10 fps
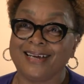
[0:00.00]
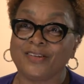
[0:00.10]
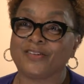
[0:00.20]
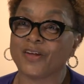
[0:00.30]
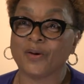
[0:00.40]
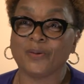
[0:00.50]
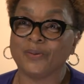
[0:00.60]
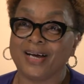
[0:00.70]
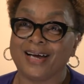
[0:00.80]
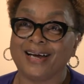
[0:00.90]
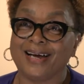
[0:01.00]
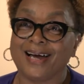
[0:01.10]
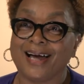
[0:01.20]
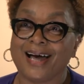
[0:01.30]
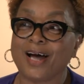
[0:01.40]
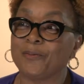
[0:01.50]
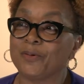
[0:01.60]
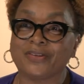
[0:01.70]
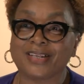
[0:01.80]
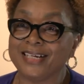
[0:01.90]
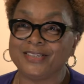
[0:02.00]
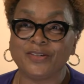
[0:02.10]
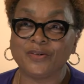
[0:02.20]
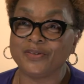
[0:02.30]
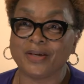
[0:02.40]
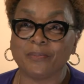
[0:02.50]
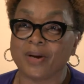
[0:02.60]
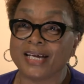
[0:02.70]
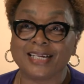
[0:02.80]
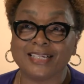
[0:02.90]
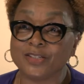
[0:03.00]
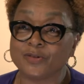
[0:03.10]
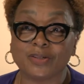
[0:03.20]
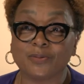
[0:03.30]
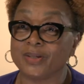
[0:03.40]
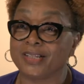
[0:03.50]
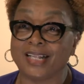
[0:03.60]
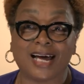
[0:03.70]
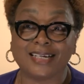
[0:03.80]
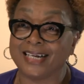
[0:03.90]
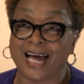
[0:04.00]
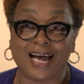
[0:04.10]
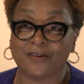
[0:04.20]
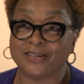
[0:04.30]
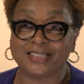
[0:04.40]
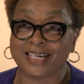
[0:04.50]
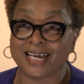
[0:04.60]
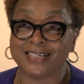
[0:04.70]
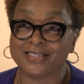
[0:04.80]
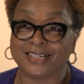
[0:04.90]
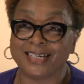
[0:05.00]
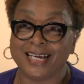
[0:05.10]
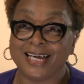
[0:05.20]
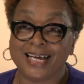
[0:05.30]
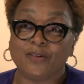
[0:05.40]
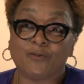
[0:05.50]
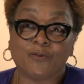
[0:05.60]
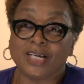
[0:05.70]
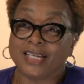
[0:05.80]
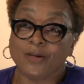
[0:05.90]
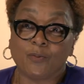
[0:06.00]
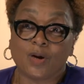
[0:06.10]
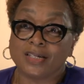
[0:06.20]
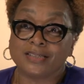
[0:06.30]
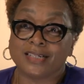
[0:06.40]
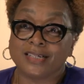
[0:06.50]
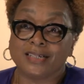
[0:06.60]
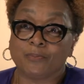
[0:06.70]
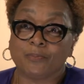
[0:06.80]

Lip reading: So I will say to you that my interest was not in higher education. It really was in